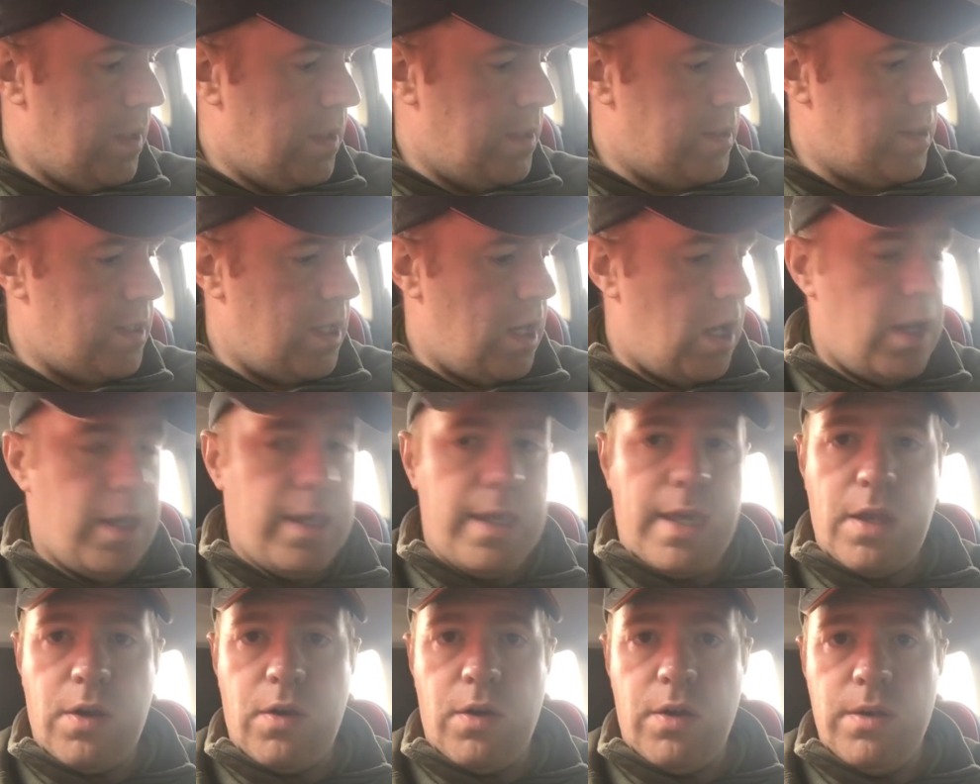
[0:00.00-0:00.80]
see how you
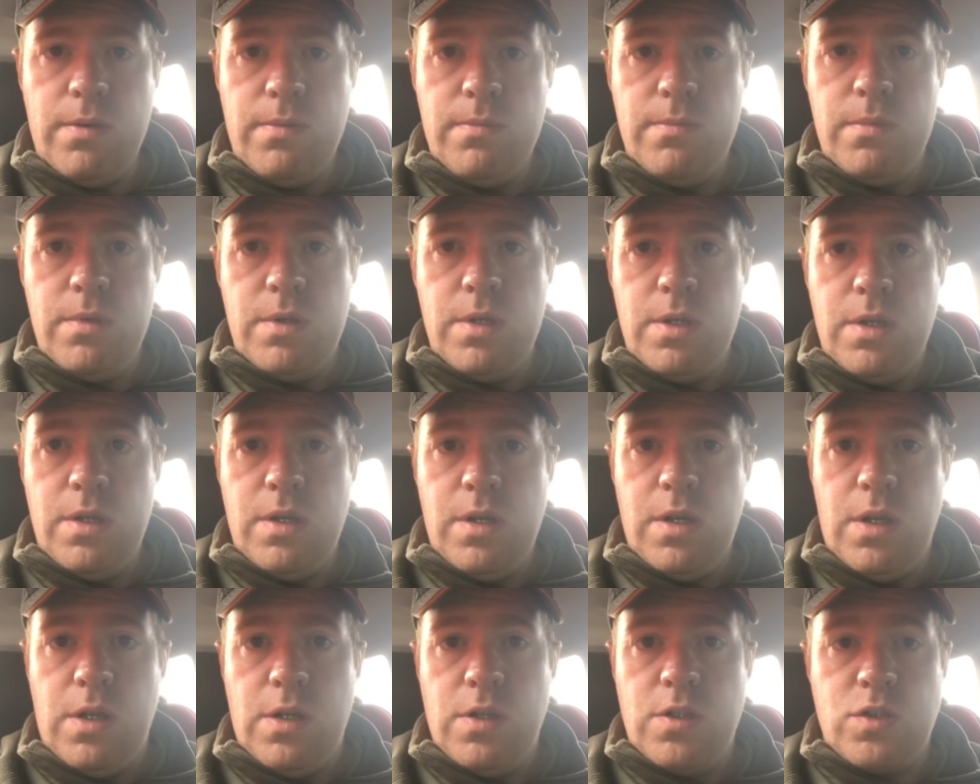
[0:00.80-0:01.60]
get on.
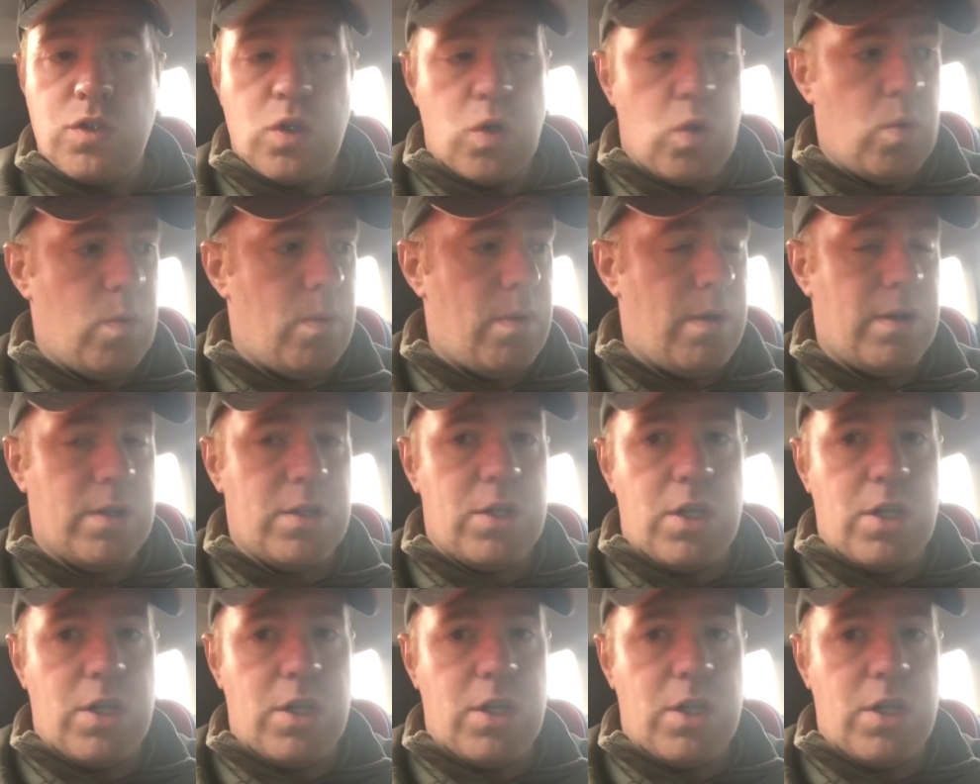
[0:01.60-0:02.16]
So